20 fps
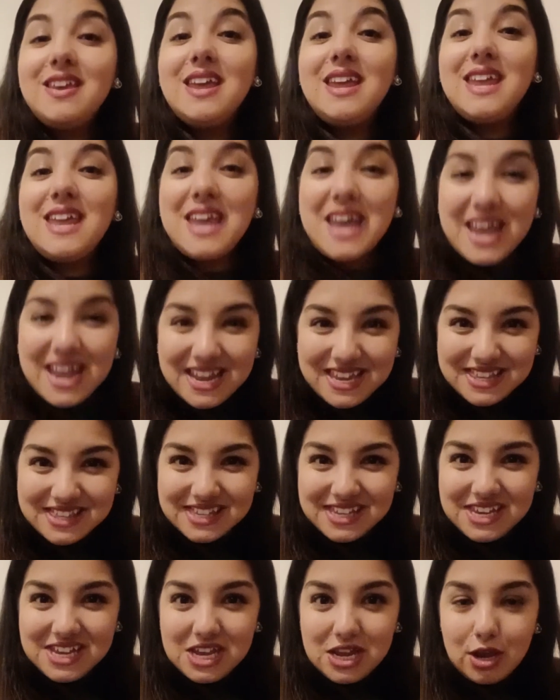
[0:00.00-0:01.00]

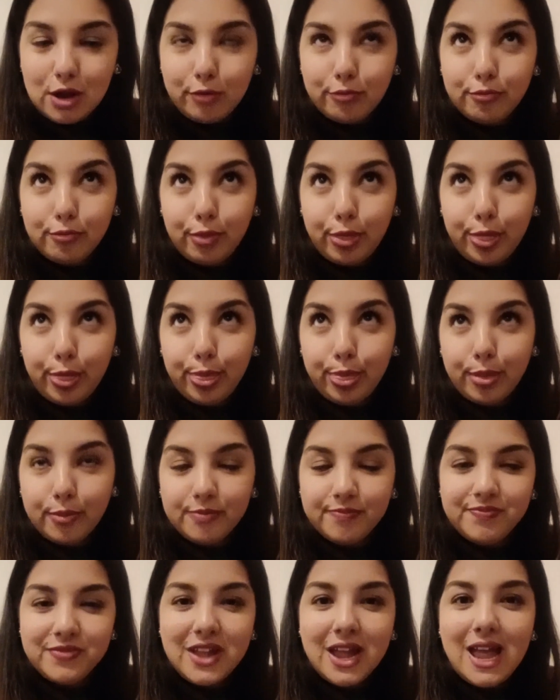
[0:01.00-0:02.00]
Casey
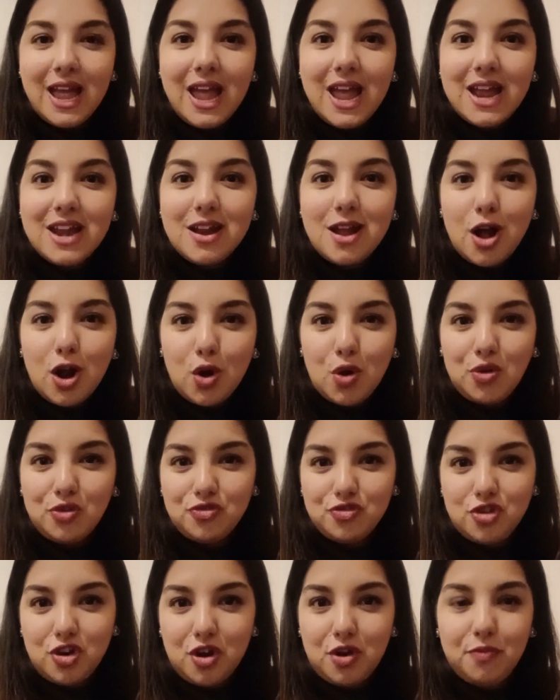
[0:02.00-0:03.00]
and Uncle
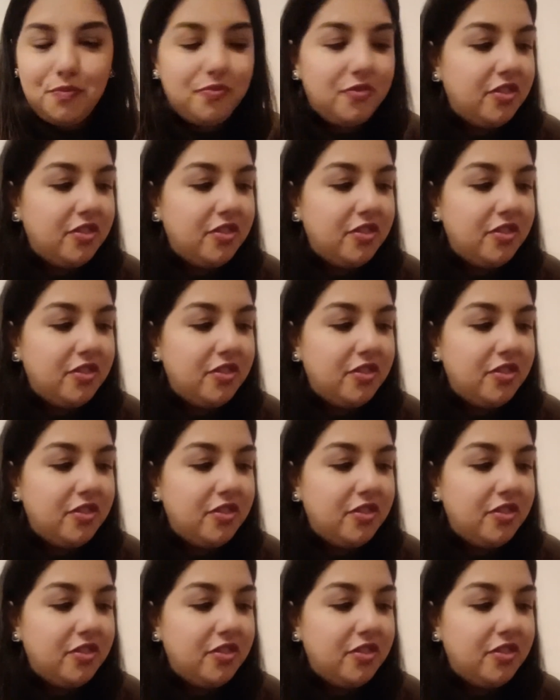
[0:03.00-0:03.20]
Joe.